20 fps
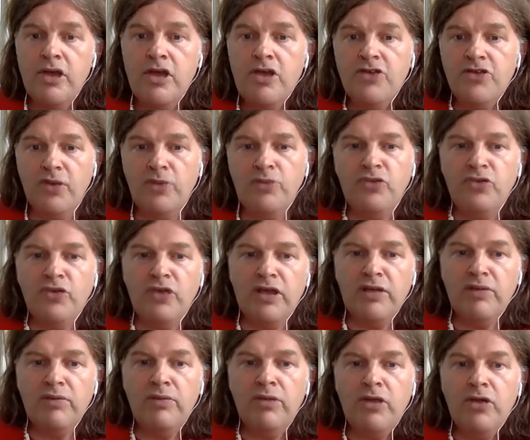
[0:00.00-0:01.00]
So I'm
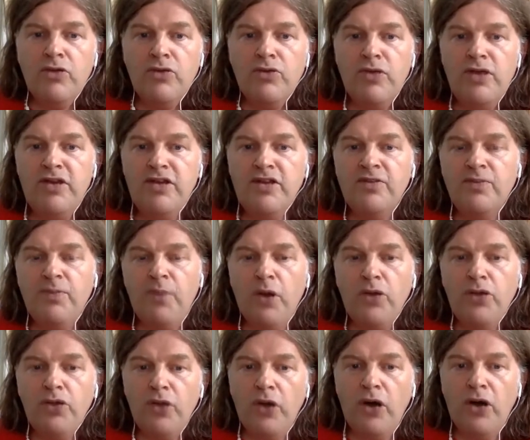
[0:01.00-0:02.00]
doing readings
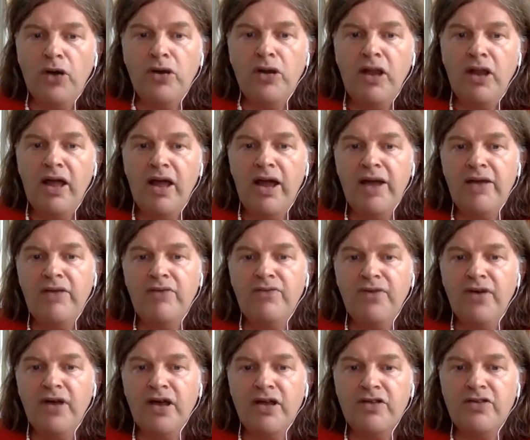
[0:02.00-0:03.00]
both online and
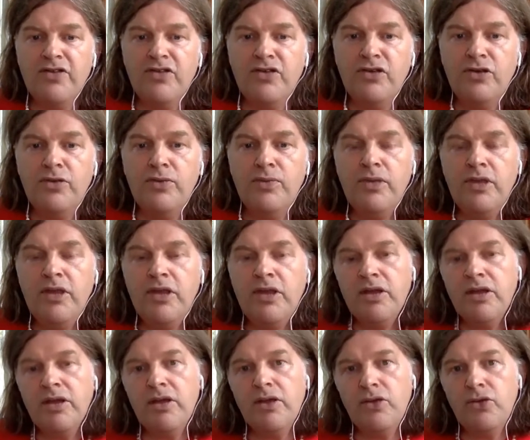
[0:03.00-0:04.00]
via Zoom,
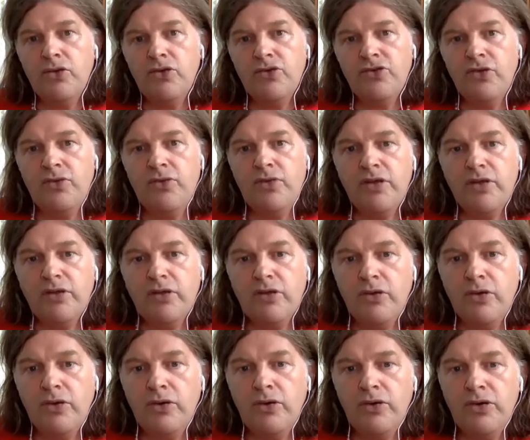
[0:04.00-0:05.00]
and also
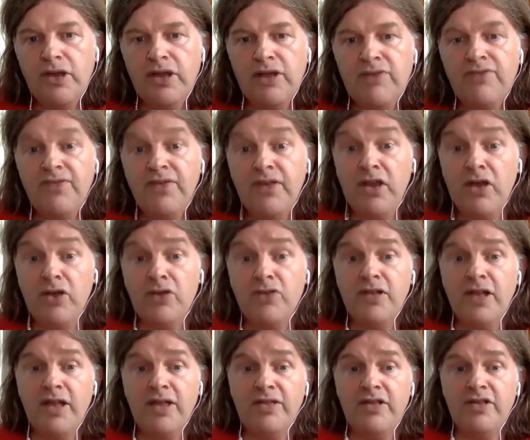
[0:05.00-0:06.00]
recording
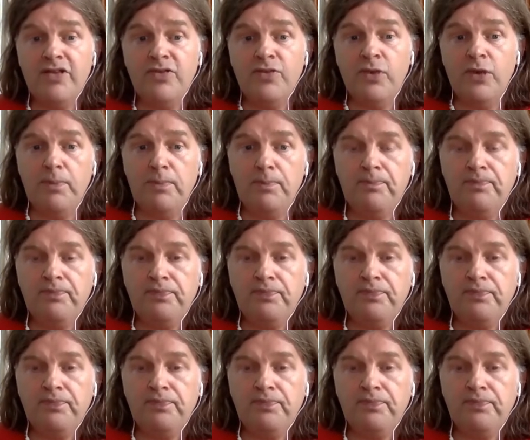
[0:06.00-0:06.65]
videos like this one.